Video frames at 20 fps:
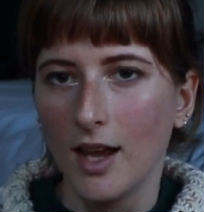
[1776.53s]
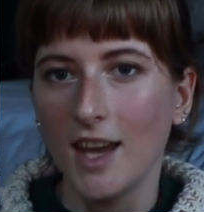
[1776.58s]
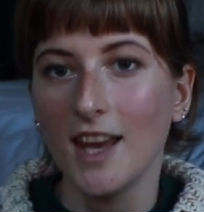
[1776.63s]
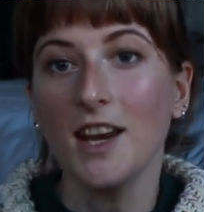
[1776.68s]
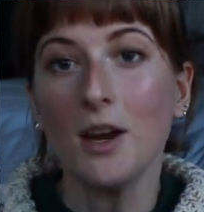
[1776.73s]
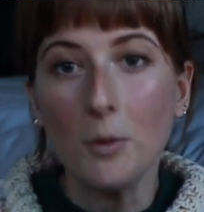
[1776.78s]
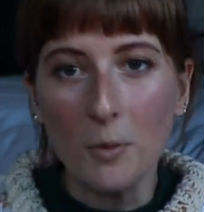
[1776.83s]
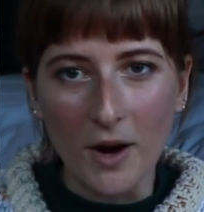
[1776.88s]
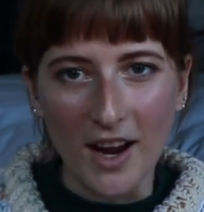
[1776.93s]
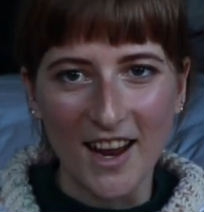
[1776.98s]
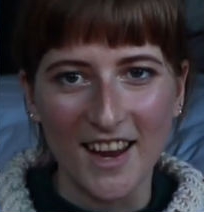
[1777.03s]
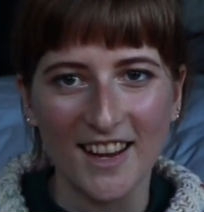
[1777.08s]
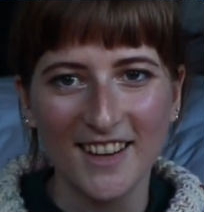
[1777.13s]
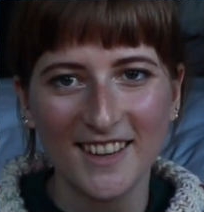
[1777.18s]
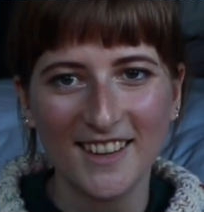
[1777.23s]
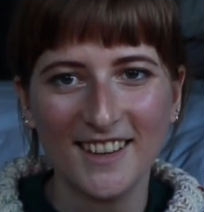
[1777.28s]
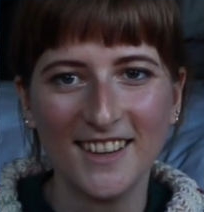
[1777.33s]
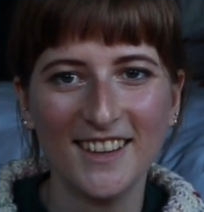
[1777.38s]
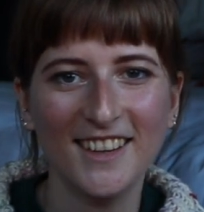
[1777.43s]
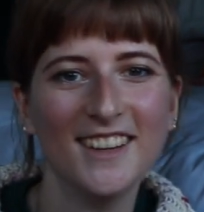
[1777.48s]

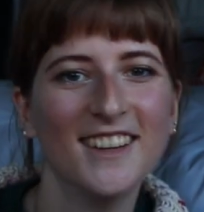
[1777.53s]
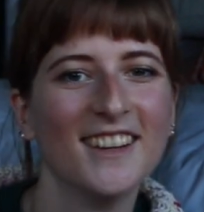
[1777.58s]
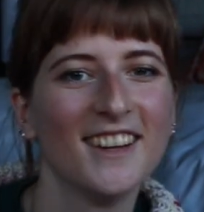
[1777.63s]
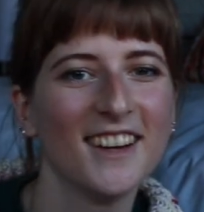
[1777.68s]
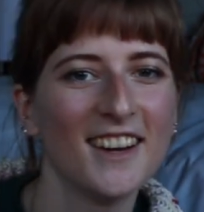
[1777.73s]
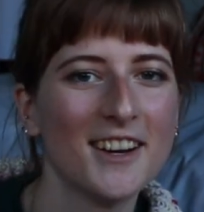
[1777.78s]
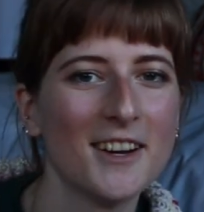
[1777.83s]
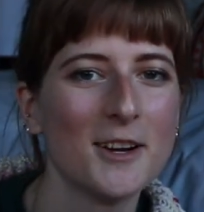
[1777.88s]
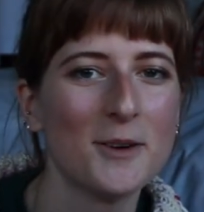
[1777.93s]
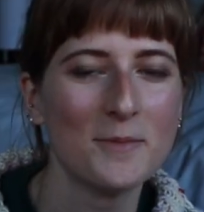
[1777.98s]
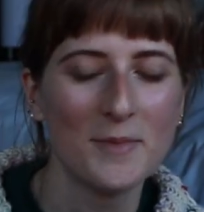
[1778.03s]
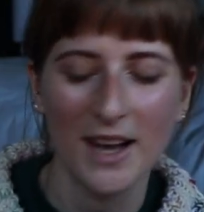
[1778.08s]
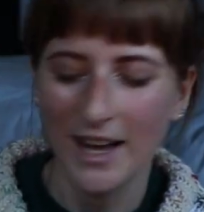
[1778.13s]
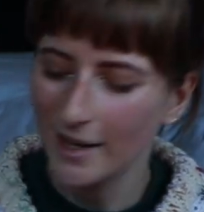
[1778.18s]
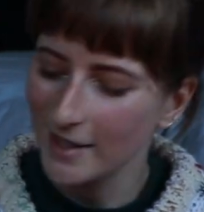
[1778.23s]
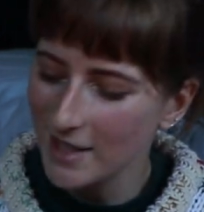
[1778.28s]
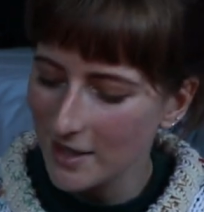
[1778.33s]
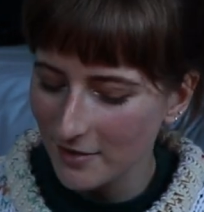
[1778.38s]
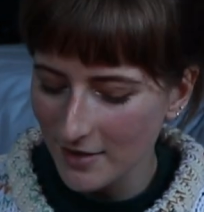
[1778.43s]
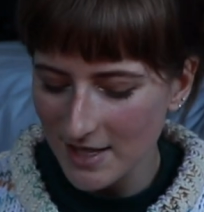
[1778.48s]
Anyway,
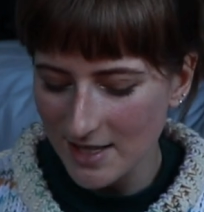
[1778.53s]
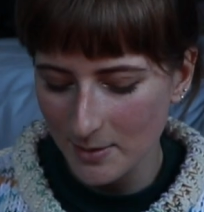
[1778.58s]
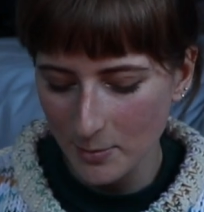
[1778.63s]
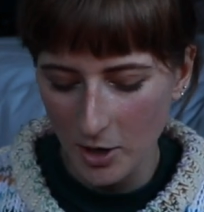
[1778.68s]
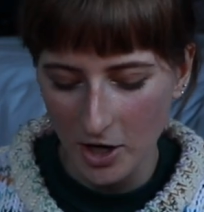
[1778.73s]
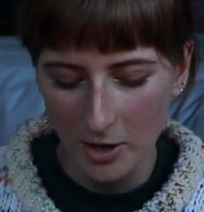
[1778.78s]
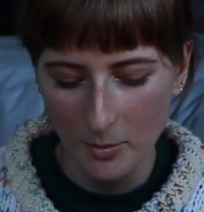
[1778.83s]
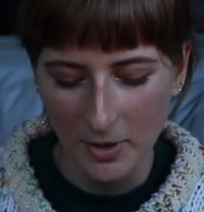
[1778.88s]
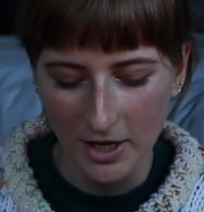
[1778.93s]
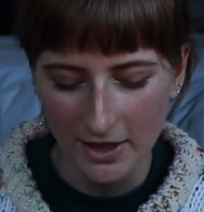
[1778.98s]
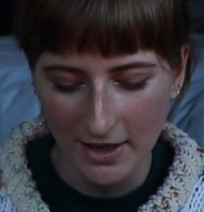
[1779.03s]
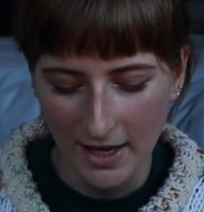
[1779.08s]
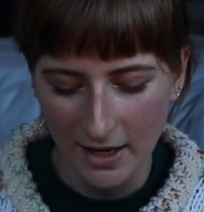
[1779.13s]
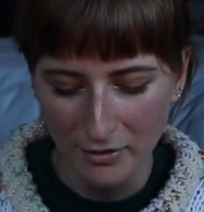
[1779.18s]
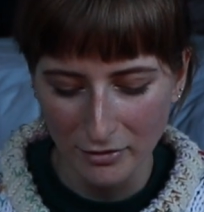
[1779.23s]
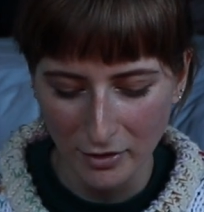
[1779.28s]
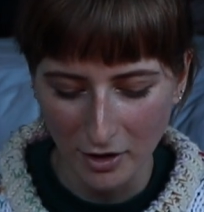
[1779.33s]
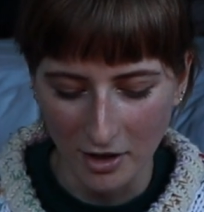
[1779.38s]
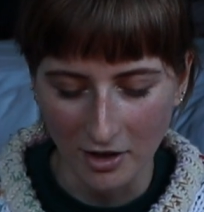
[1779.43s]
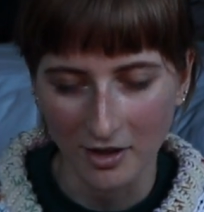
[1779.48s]
I definitely spoke about
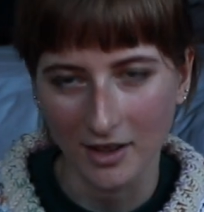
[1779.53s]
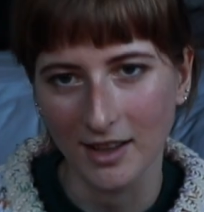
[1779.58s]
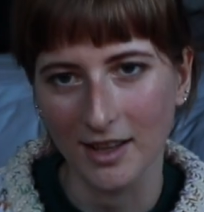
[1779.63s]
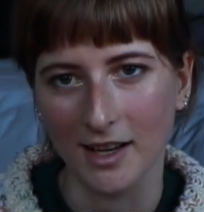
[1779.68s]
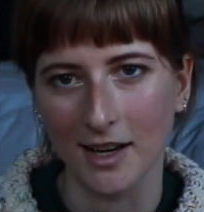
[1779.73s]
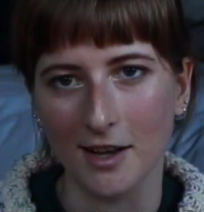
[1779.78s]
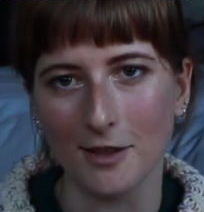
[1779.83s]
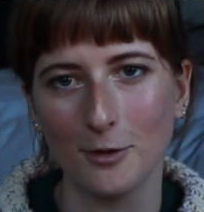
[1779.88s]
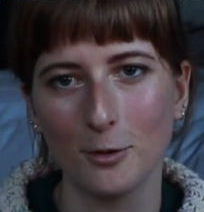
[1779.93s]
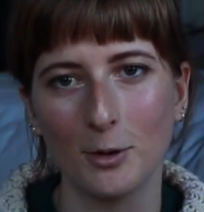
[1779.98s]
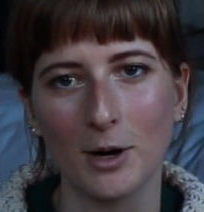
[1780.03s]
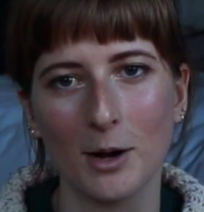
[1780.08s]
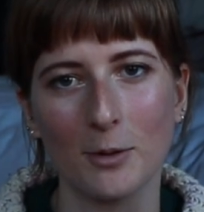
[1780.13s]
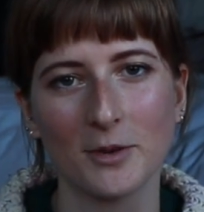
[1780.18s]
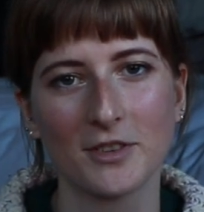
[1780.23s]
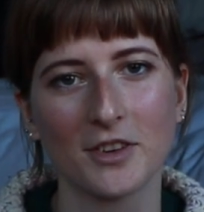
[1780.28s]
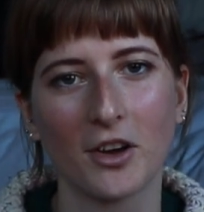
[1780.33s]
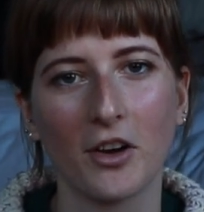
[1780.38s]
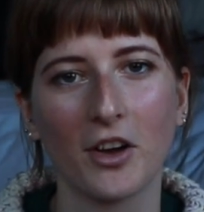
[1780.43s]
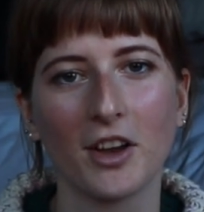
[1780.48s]
that for longer than I thought I
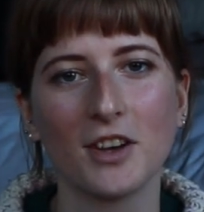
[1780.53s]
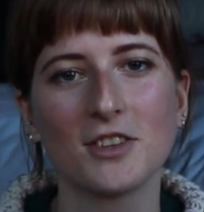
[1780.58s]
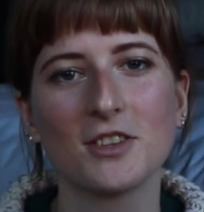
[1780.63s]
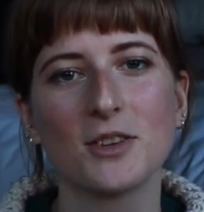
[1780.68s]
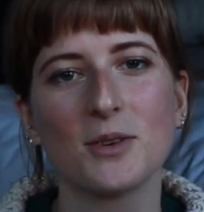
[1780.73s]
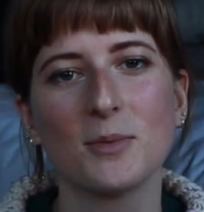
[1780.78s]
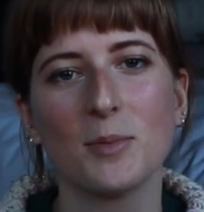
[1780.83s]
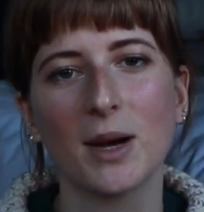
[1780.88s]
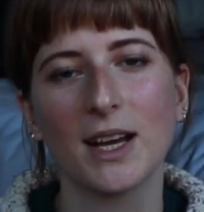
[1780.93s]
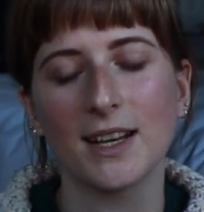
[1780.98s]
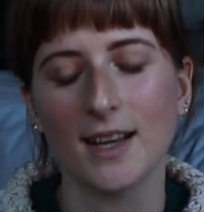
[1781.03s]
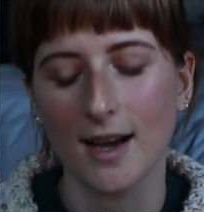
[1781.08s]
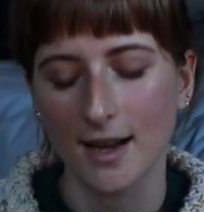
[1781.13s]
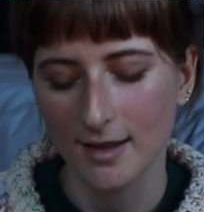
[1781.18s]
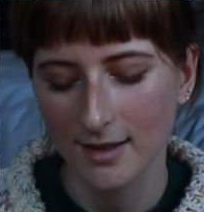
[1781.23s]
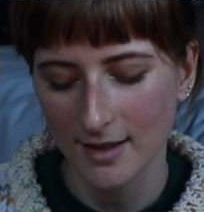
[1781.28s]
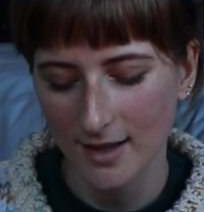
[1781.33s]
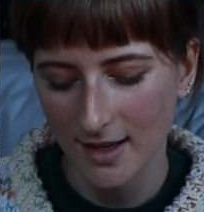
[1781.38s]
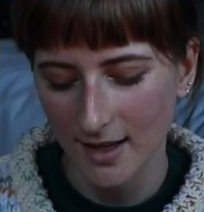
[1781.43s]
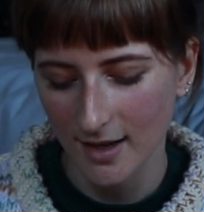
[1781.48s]
was going to, but
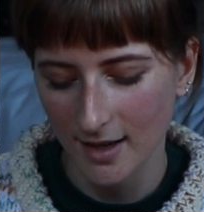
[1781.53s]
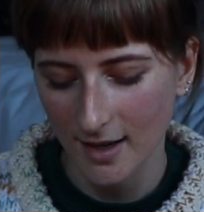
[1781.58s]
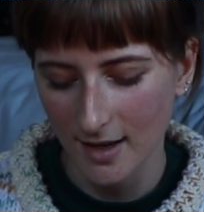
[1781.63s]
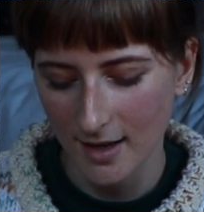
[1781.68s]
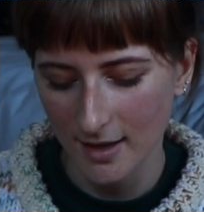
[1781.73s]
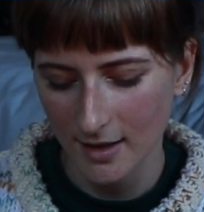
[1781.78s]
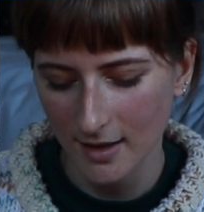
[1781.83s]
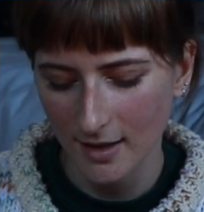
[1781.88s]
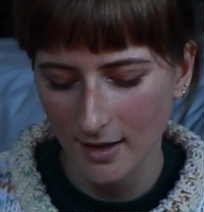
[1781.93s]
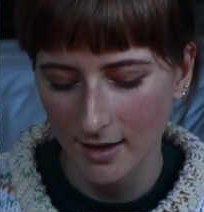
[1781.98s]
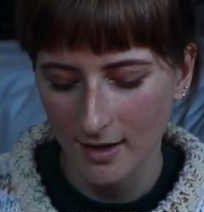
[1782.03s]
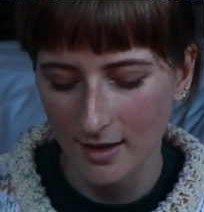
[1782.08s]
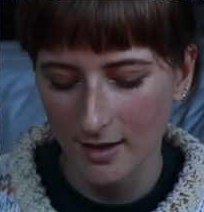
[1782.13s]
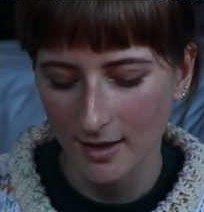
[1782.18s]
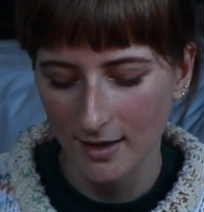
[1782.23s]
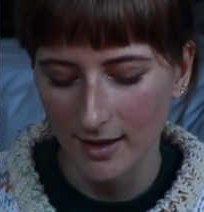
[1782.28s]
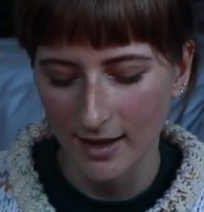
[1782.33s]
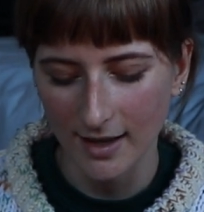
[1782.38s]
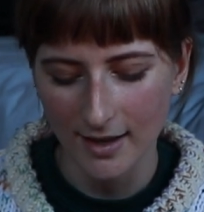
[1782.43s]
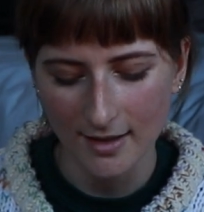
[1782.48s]
I think,
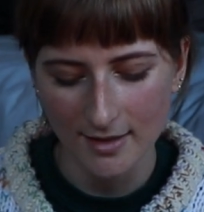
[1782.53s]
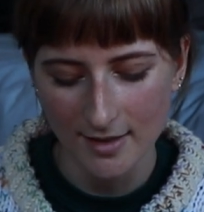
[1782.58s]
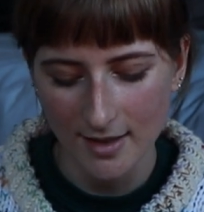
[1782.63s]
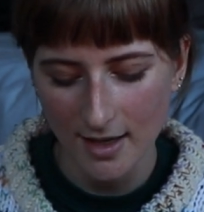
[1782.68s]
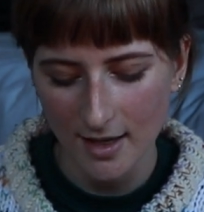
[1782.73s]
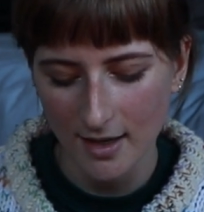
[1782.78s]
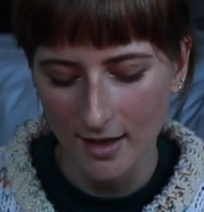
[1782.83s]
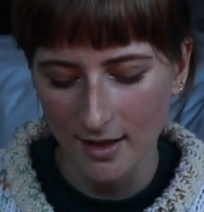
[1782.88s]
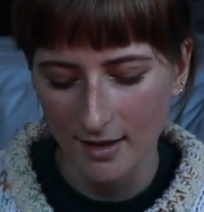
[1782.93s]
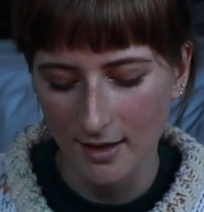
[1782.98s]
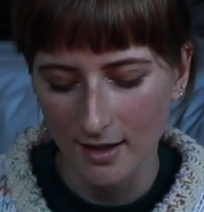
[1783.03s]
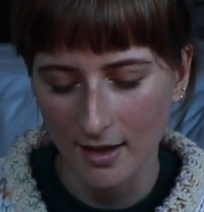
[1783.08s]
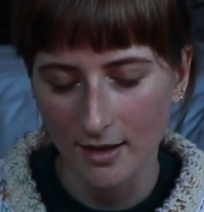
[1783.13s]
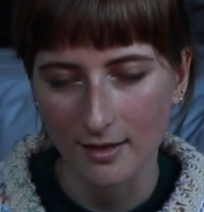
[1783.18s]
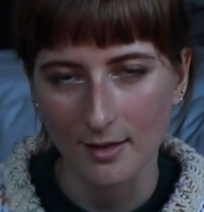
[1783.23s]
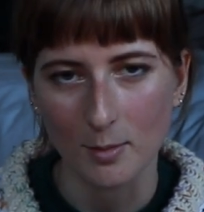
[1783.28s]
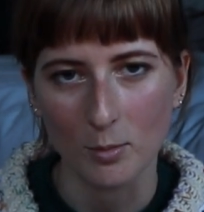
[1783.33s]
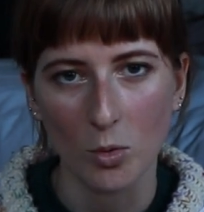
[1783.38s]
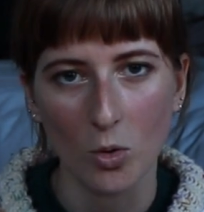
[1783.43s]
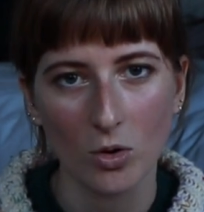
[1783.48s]
like I said, I think
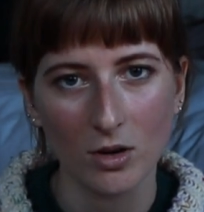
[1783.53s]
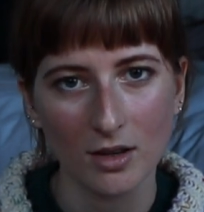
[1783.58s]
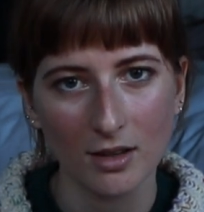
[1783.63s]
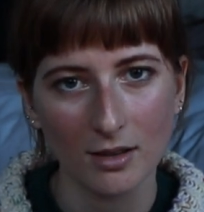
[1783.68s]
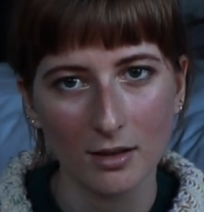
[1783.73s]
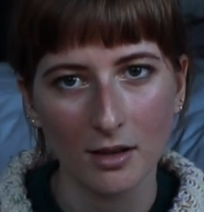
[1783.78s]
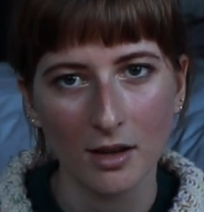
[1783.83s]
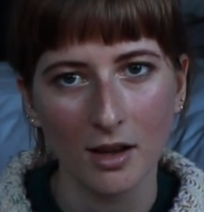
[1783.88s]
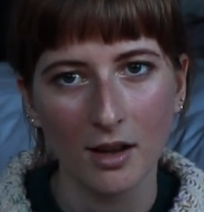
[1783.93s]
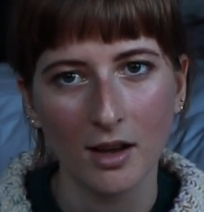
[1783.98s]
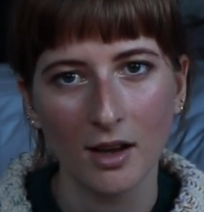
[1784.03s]
it's important.